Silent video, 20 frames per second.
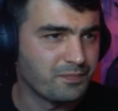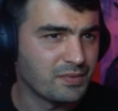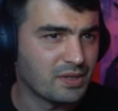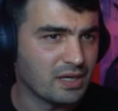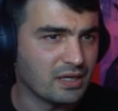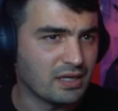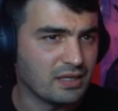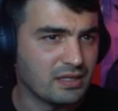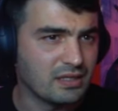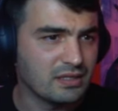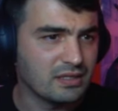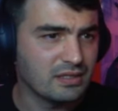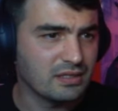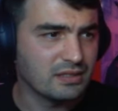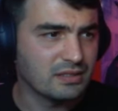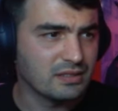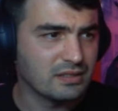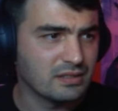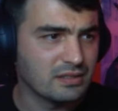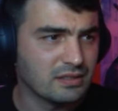Like, I think
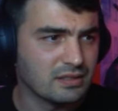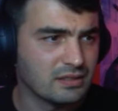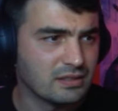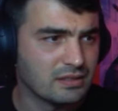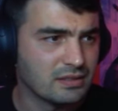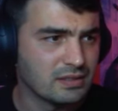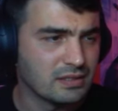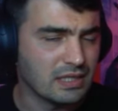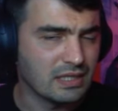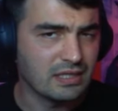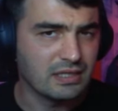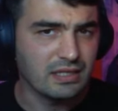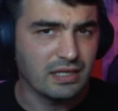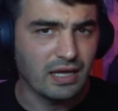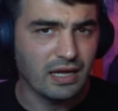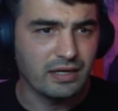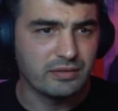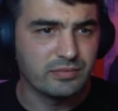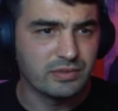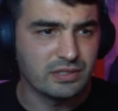the
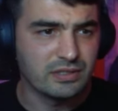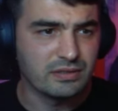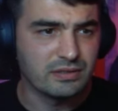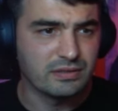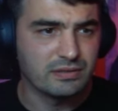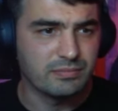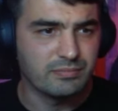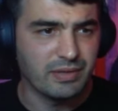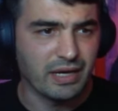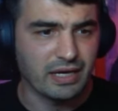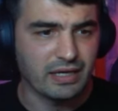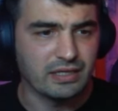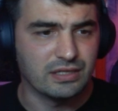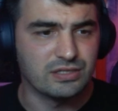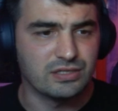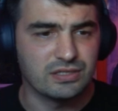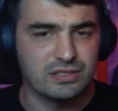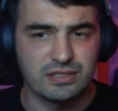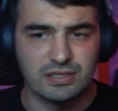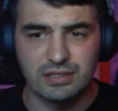animal package
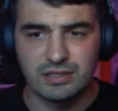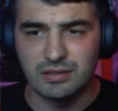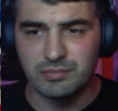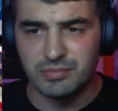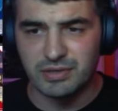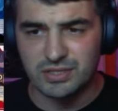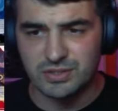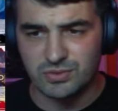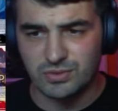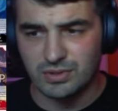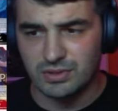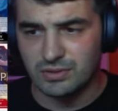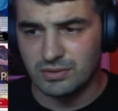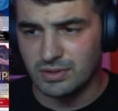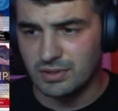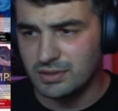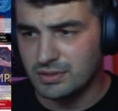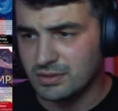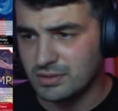is still the best one, right?